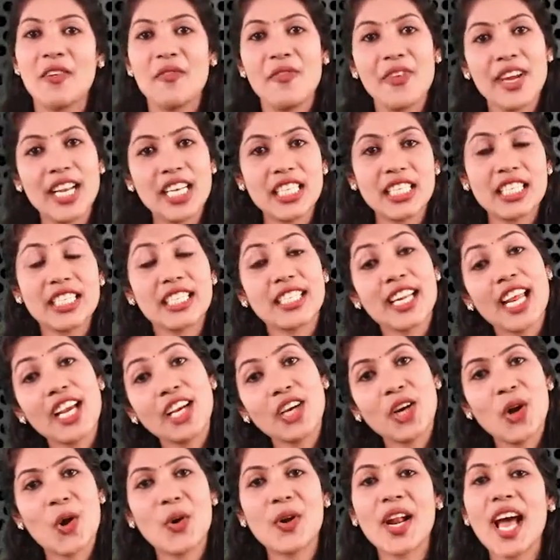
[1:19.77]
when
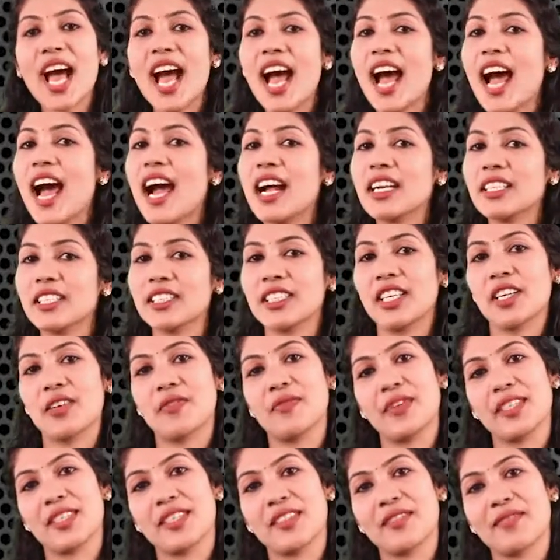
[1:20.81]
struck on hard
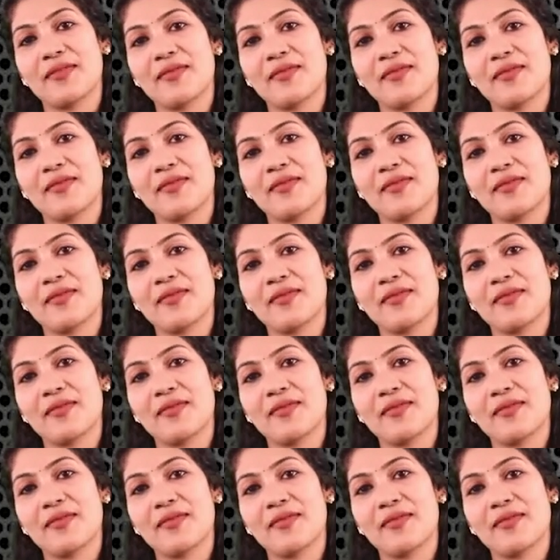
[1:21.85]
surface.